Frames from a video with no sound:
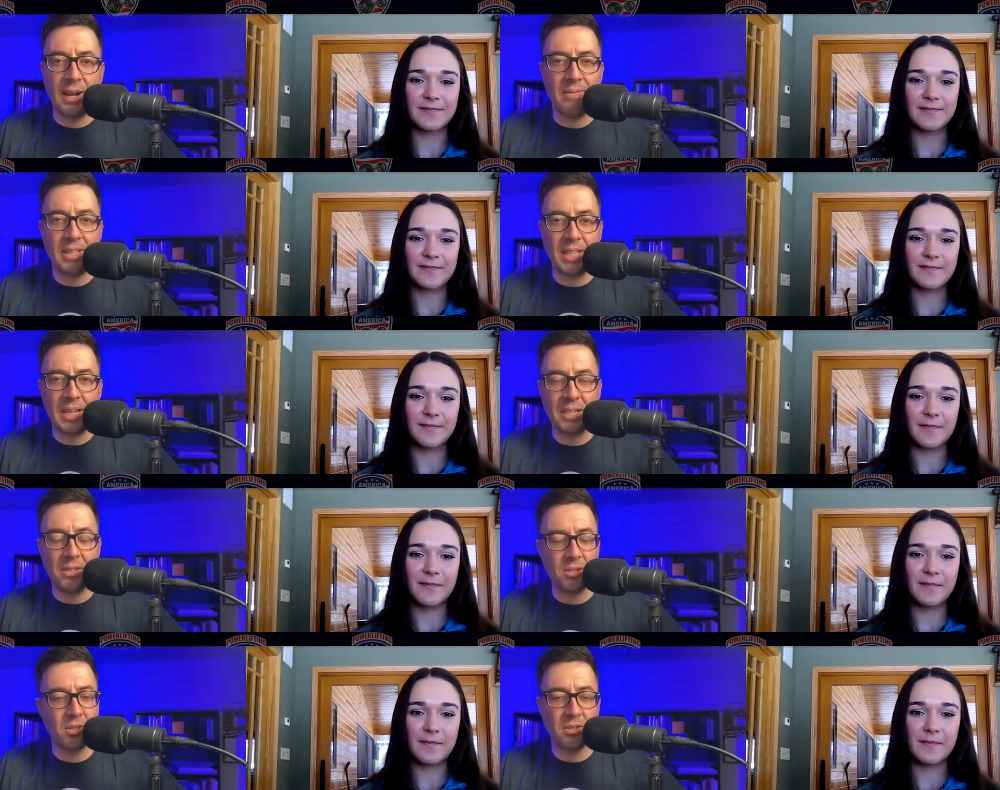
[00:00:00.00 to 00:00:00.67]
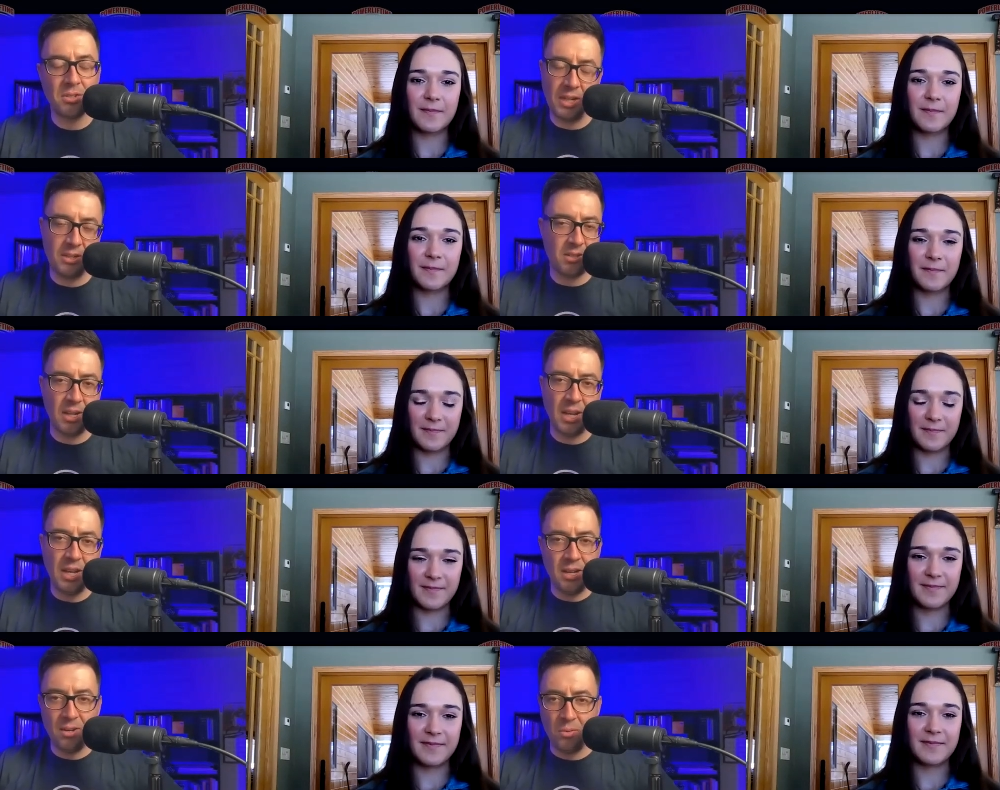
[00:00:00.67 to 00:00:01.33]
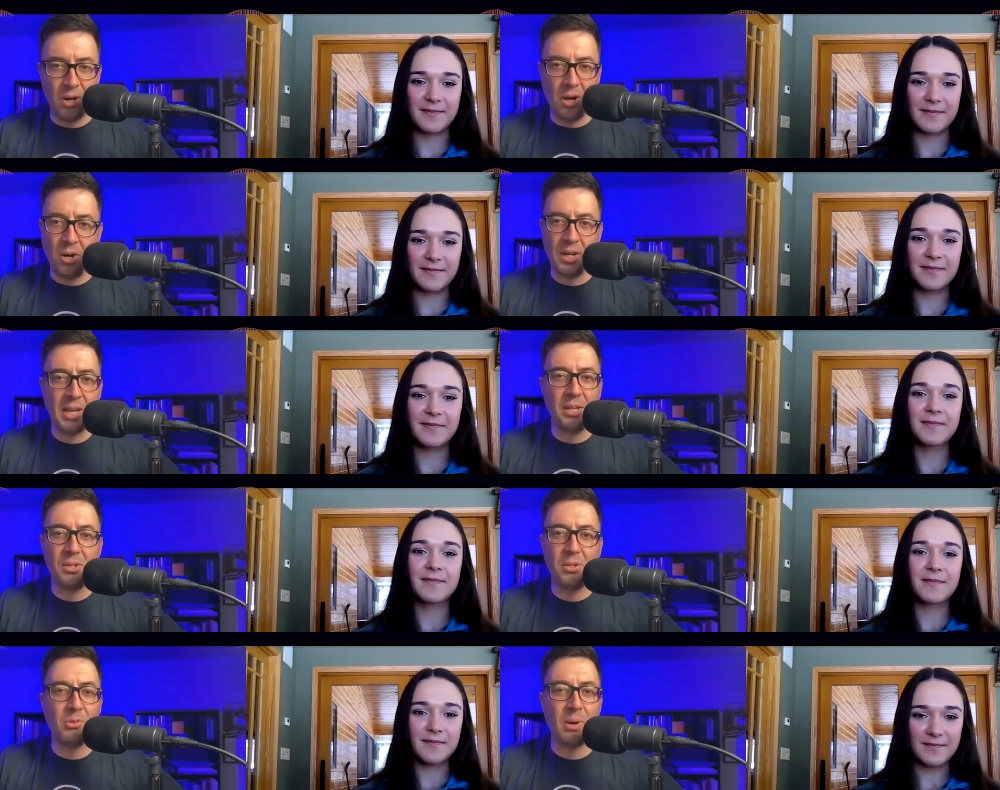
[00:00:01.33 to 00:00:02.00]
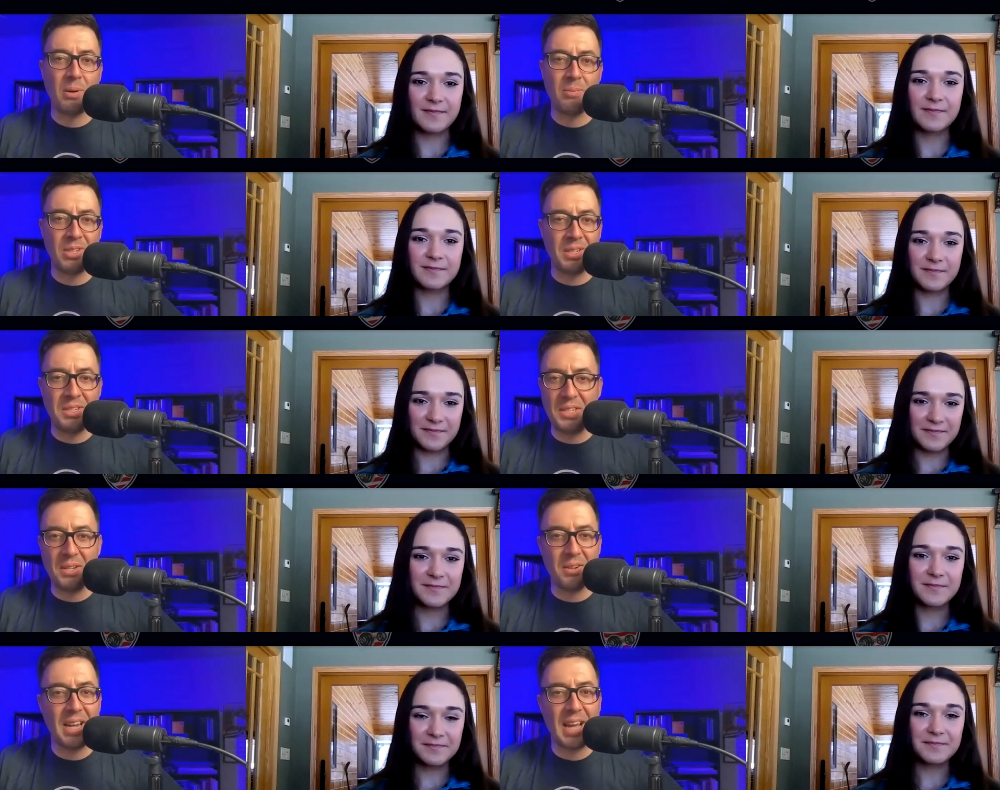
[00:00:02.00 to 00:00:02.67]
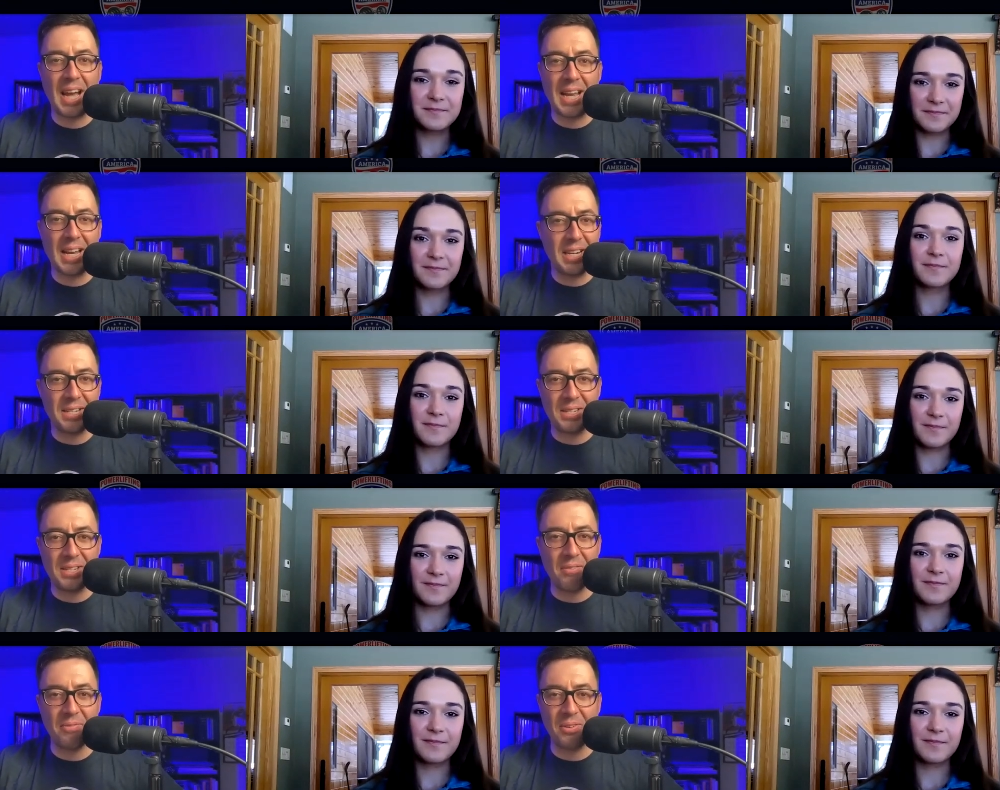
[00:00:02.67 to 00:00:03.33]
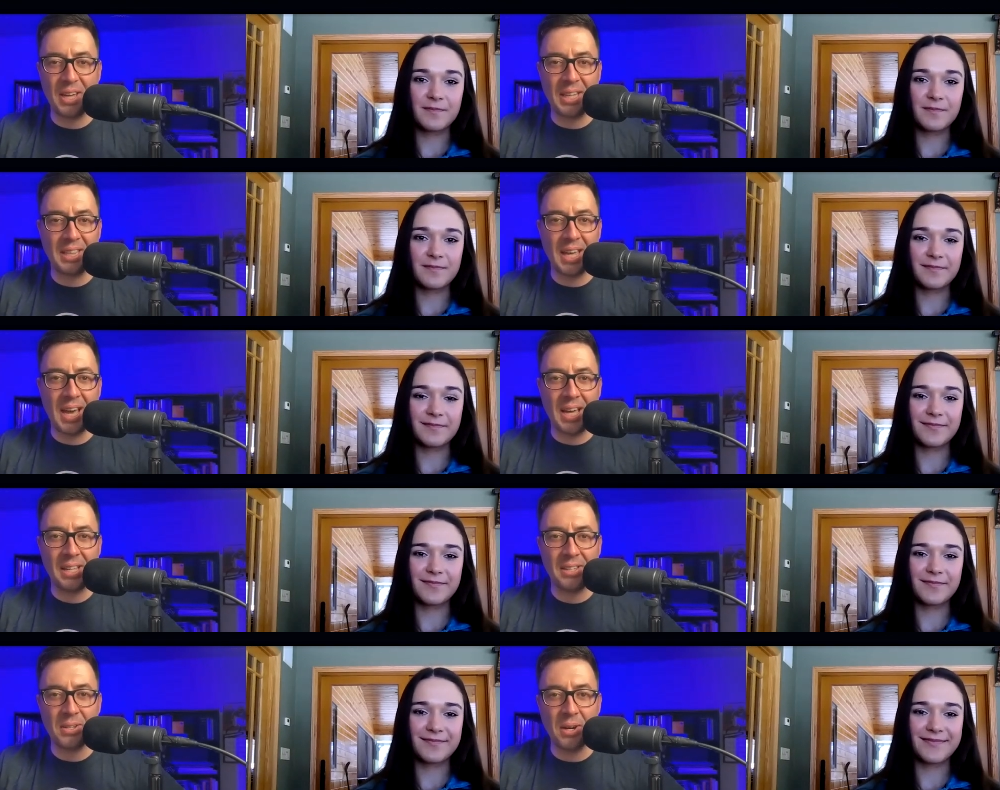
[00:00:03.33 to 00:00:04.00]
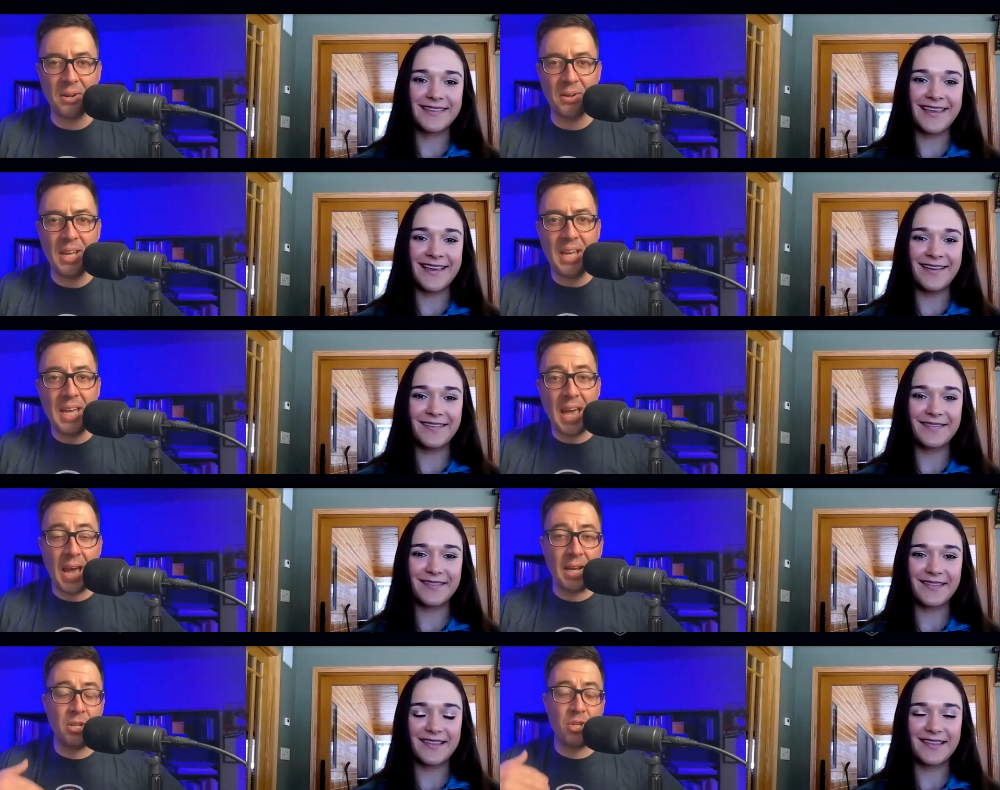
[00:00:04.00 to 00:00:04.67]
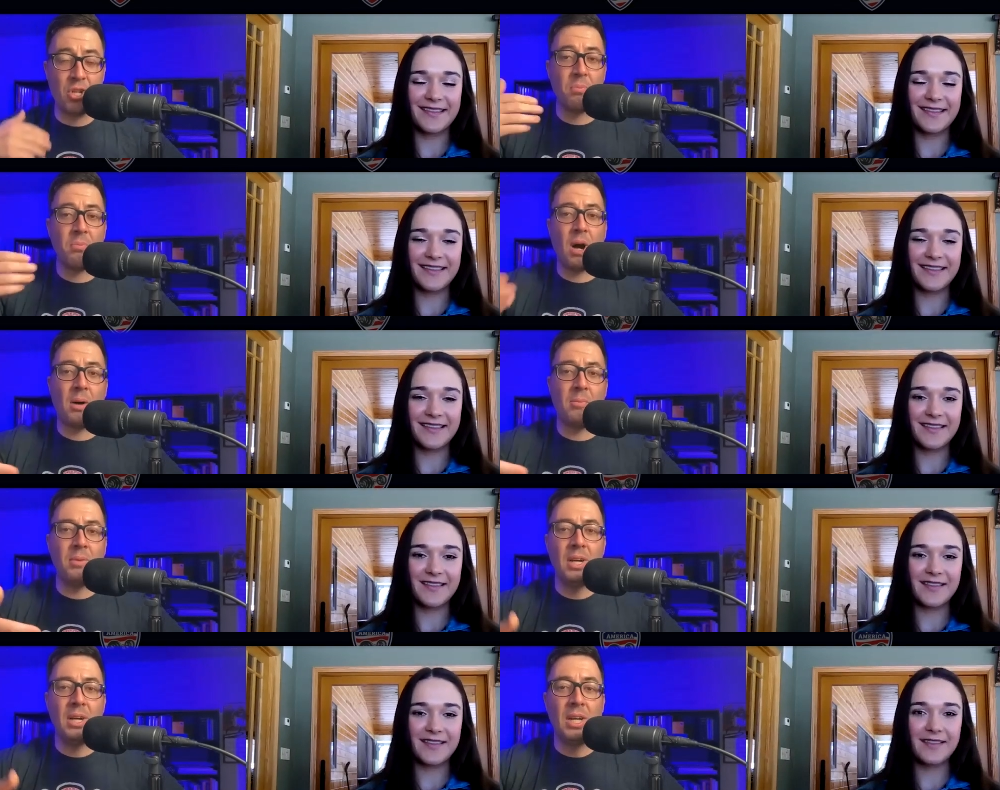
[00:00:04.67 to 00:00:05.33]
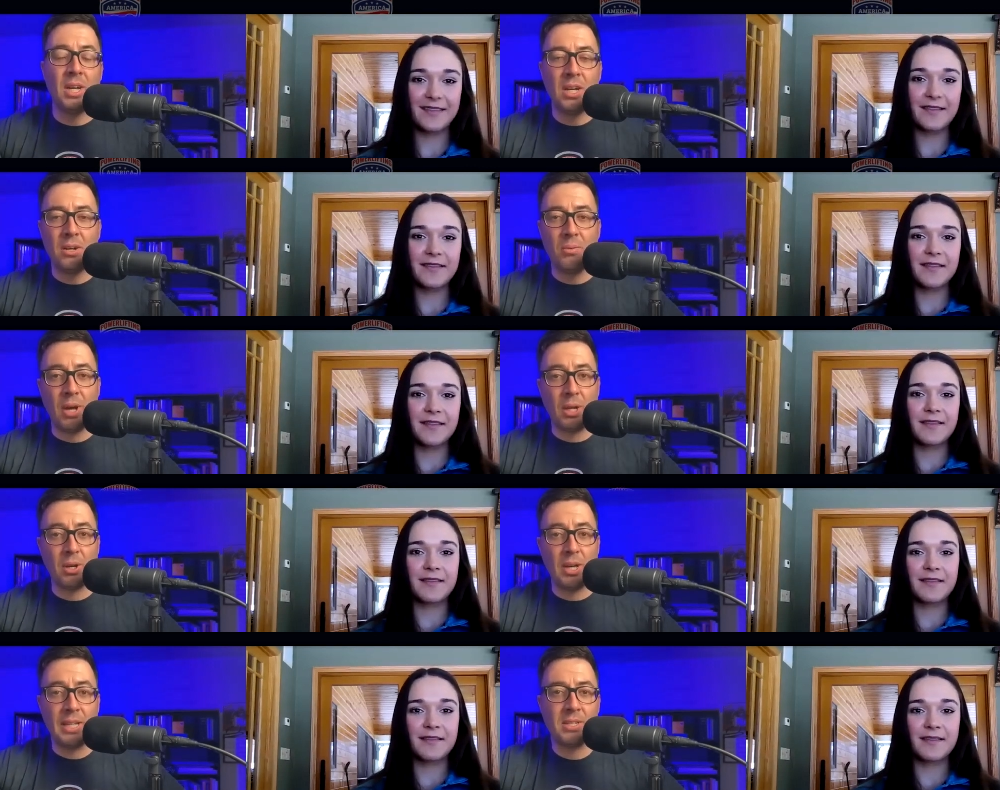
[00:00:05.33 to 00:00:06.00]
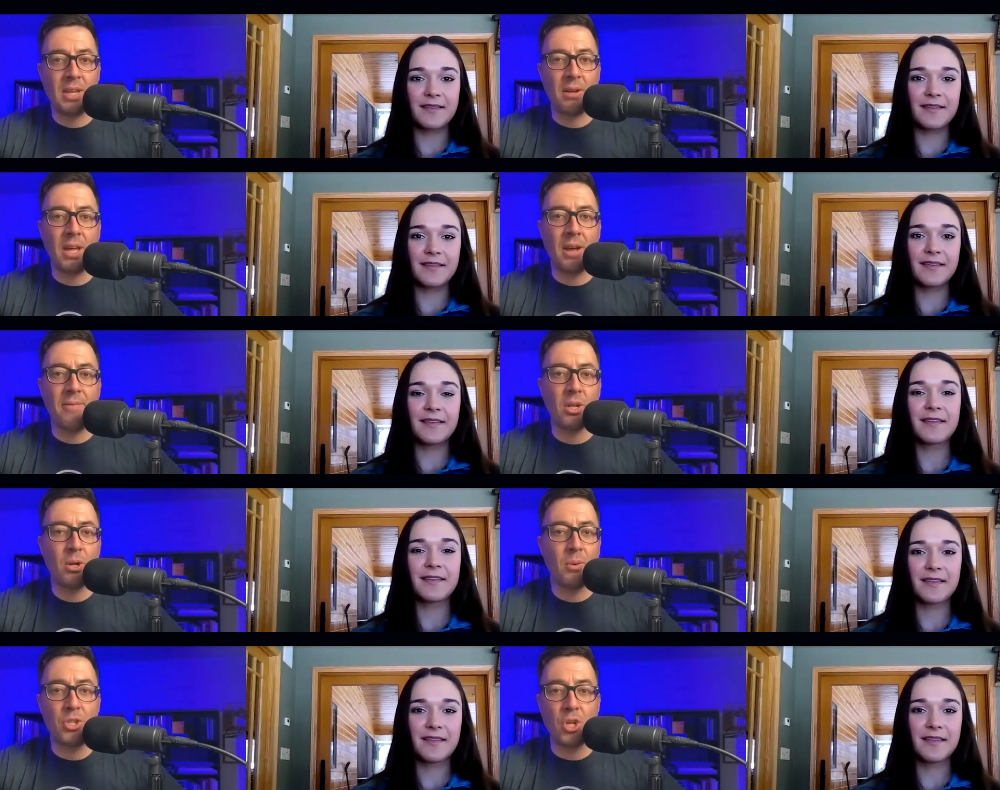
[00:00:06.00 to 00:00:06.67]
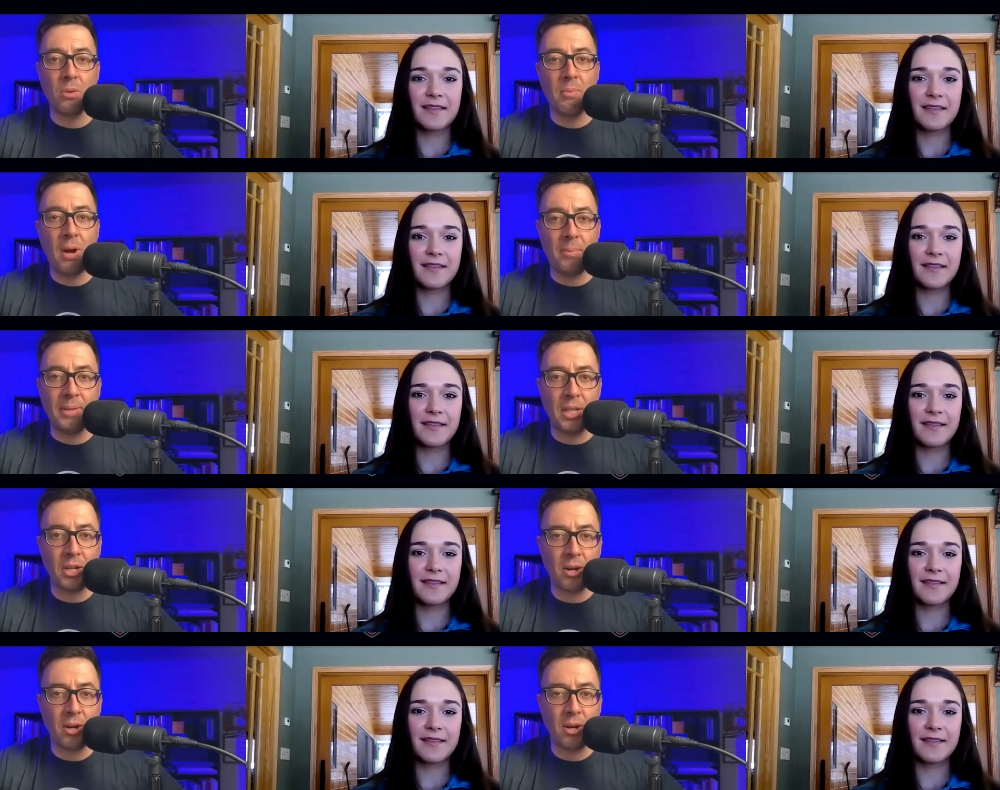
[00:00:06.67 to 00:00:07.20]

Speaker 1: everything. It's just, it's we all get goosebumps and teary eyed and stuff like that. So, yeah. and is your mom like in South Africa? Was your mom in the